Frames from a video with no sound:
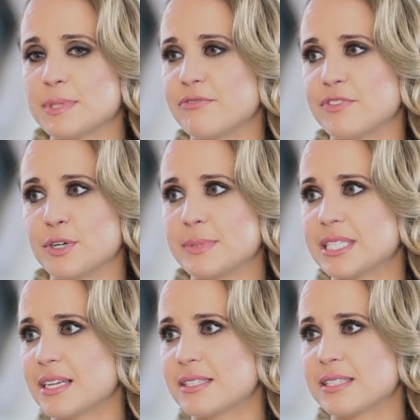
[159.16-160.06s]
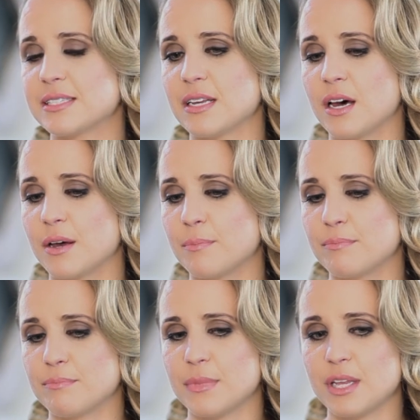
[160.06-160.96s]
on film sets,
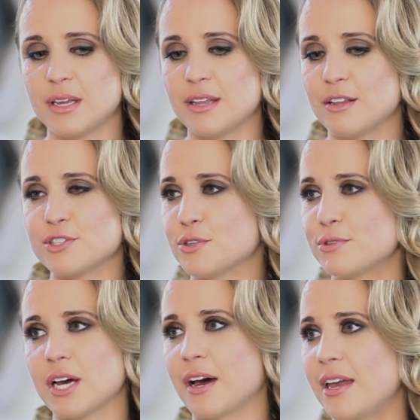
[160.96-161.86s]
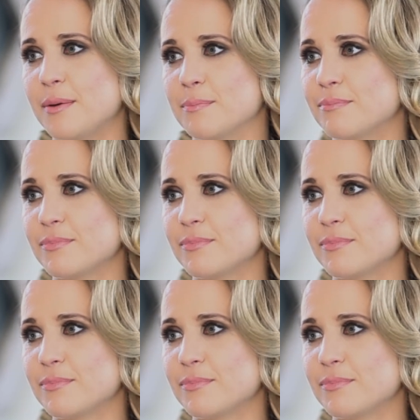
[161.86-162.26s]
there's no time.